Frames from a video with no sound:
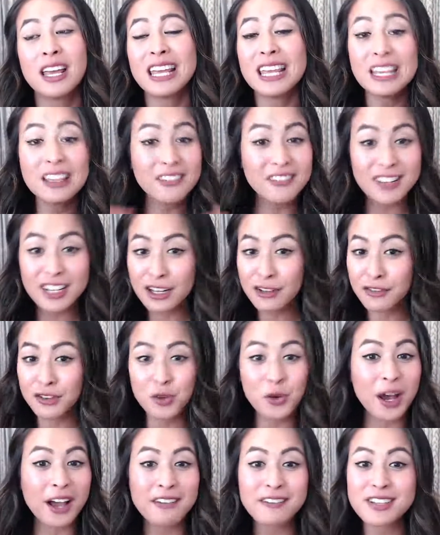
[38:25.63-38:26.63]
even if
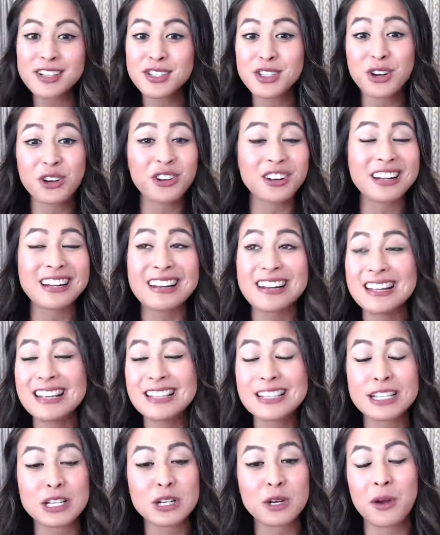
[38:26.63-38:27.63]
you haven't started an
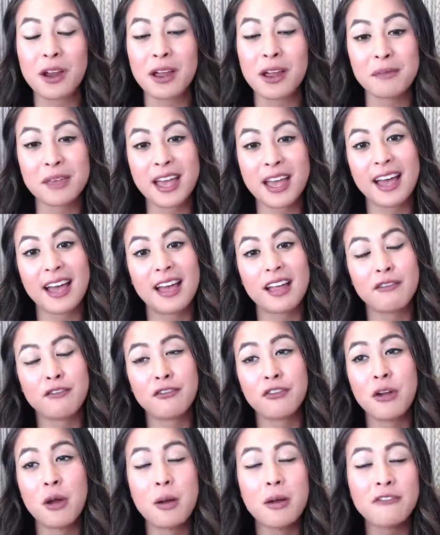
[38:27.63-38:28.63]
Instagram yet,
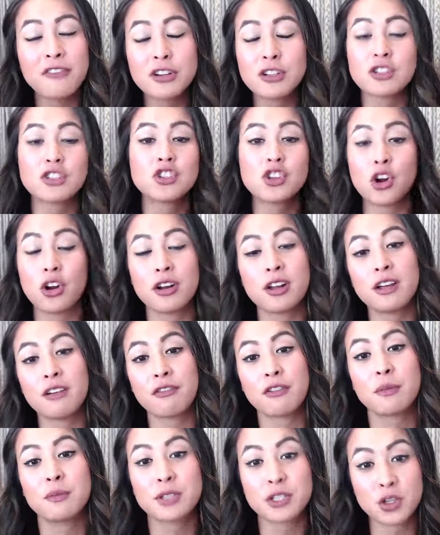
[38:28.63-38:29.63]
if you're starting
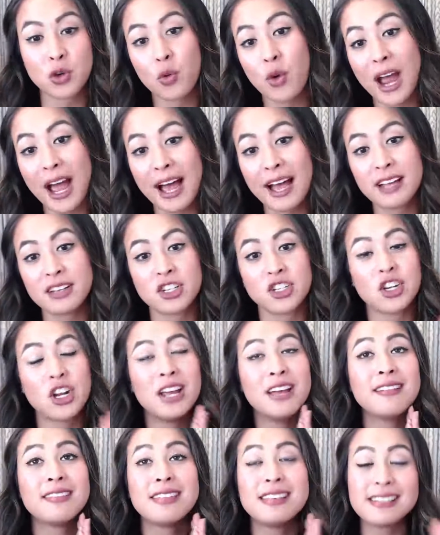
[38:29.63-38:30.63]
from scratch,
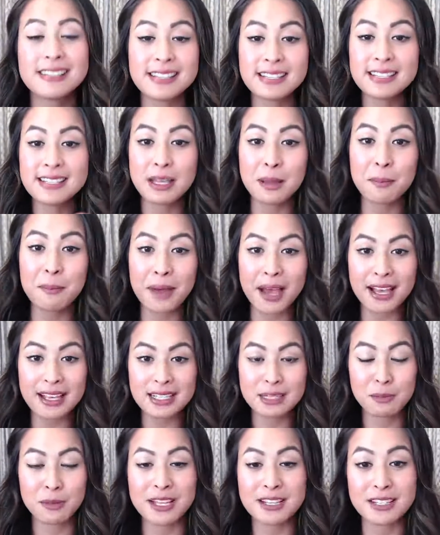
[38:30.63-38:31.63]
this is the
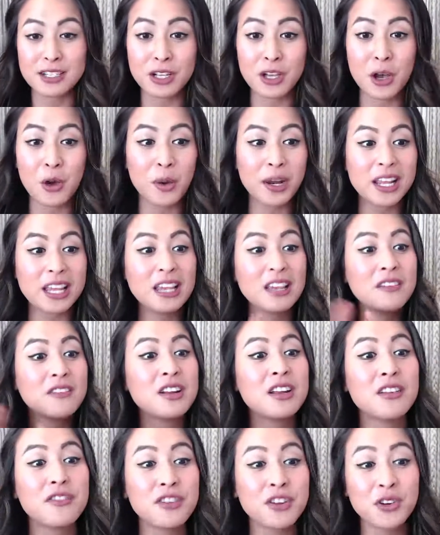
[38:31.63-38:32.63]
best place to go. And
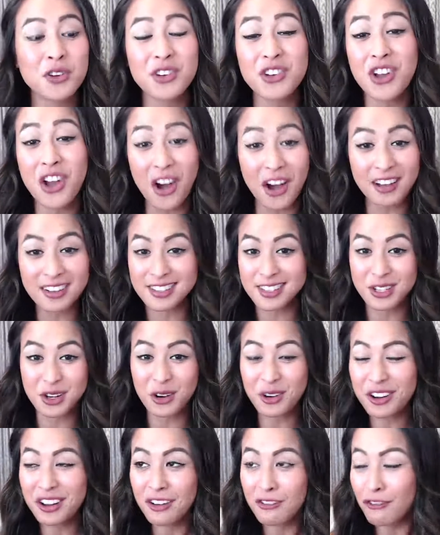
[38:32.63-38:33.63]
even if you're not
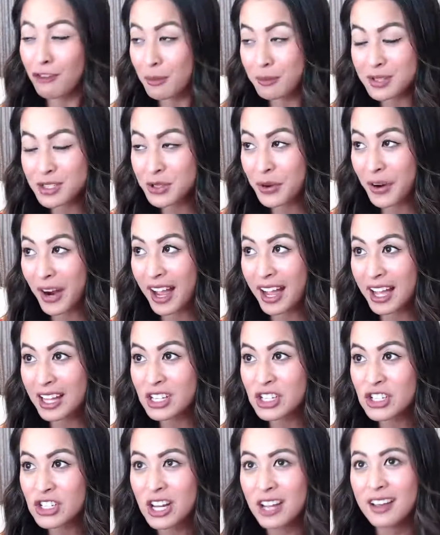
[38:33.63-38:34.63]
starting from
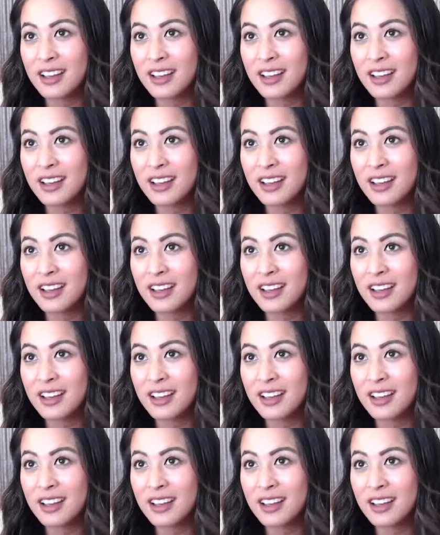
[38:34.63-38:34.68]
scratch,